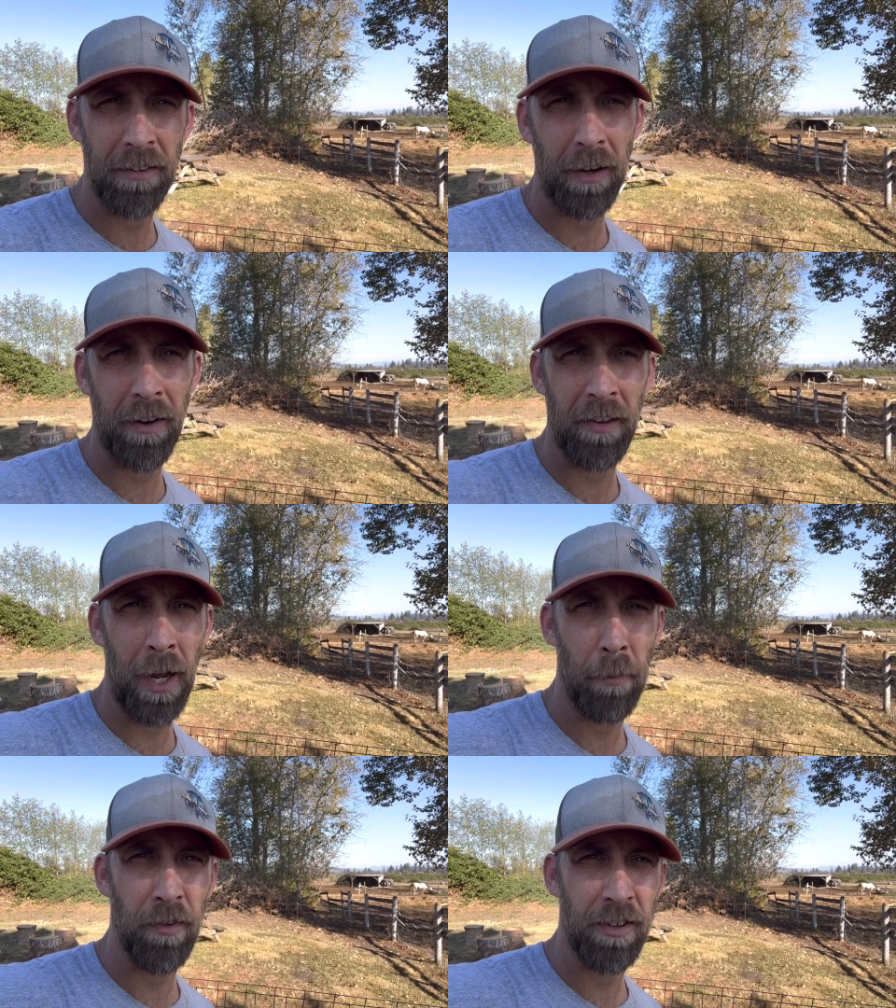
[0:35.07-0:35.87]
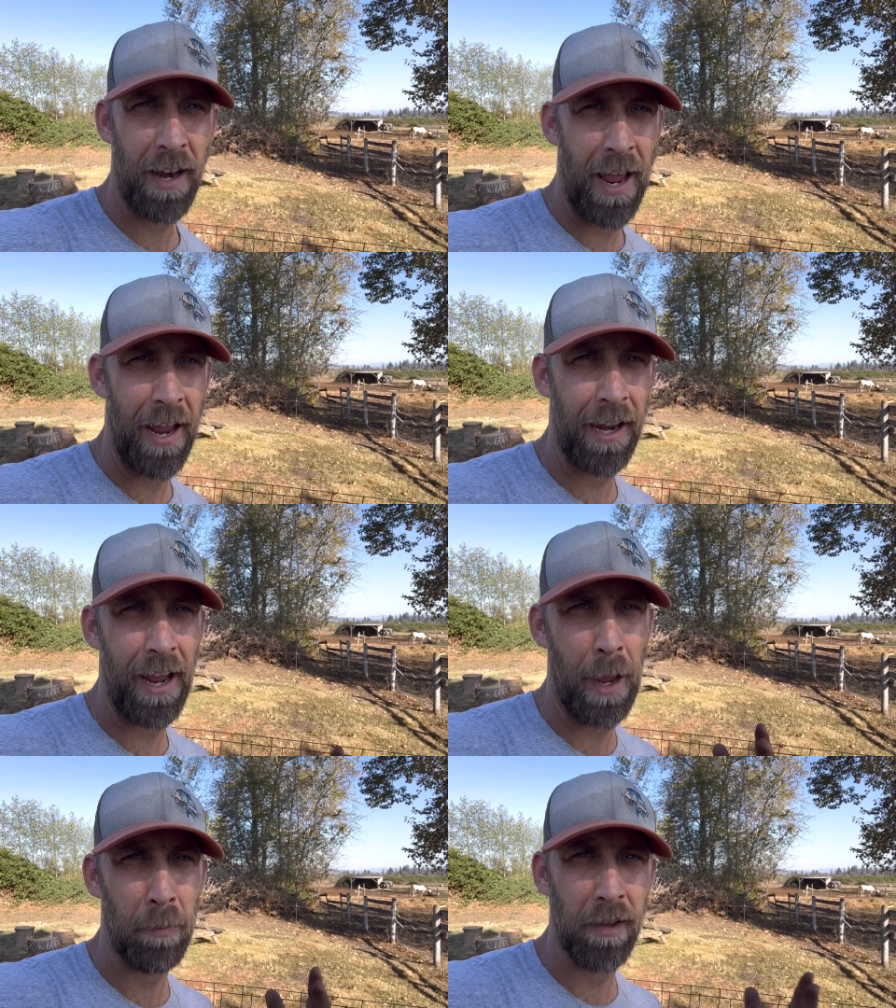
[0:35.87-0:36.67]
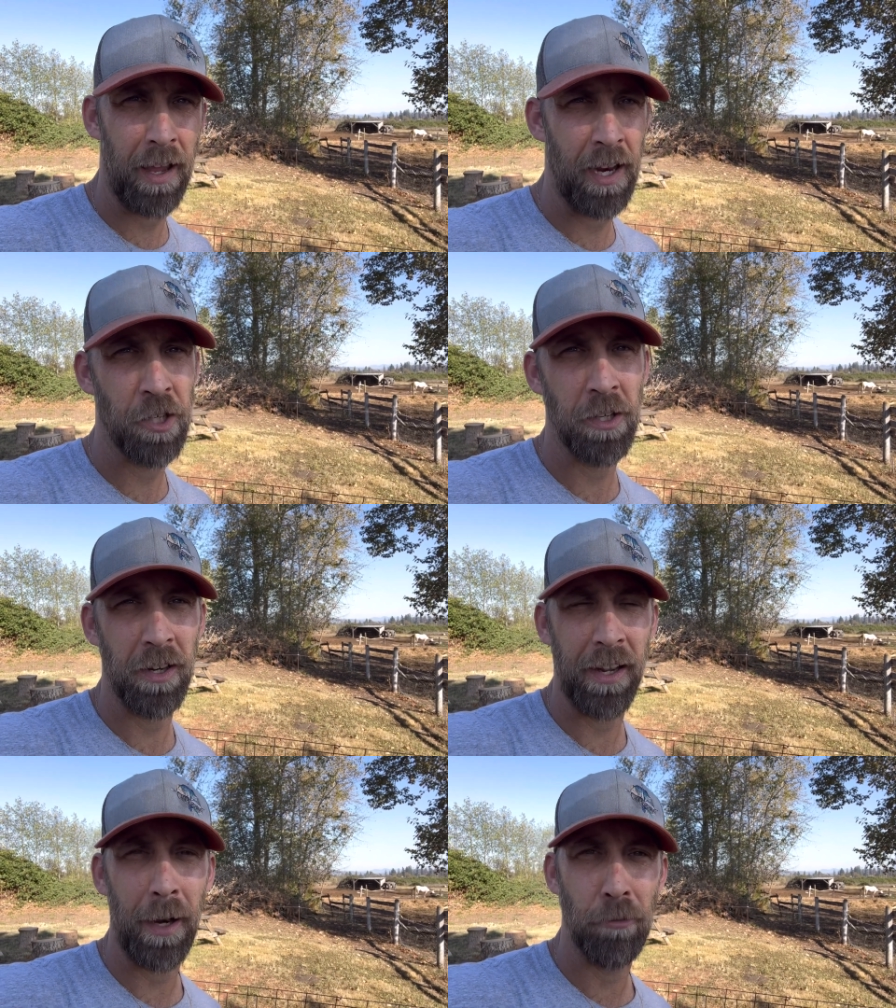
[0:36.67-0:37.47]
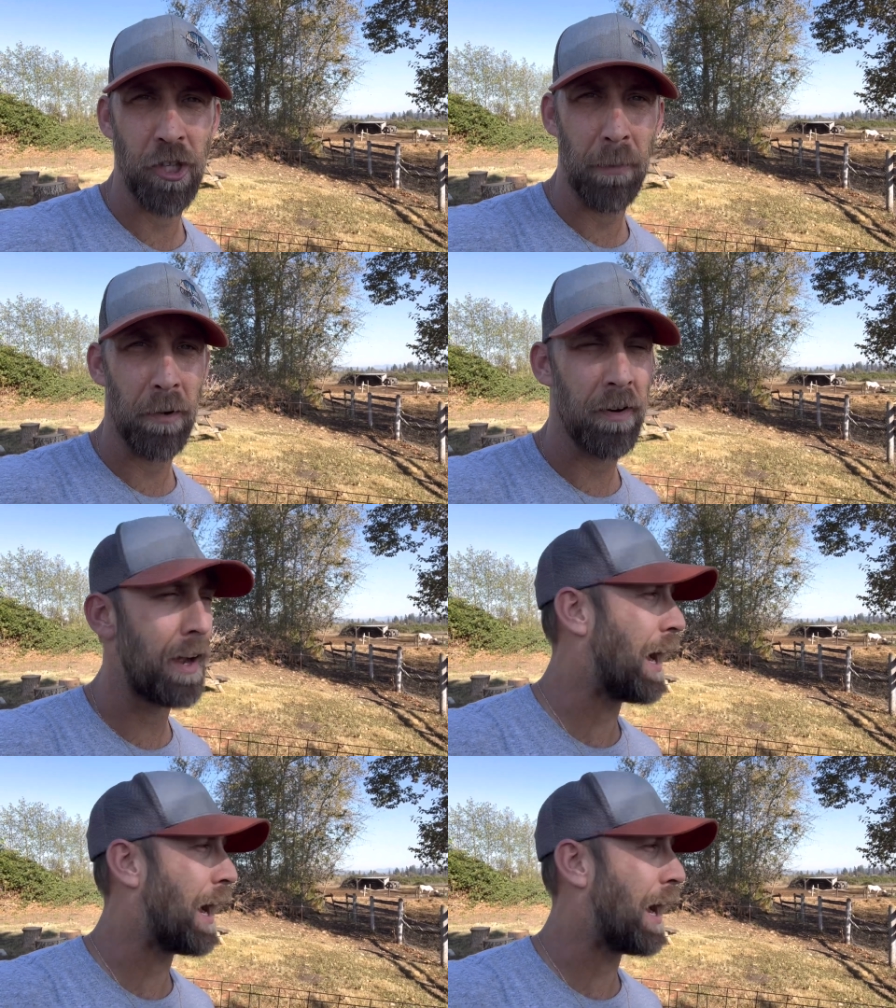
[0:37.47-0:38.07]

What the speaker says: a lot of the time if it's an ag application you can get them cheaper.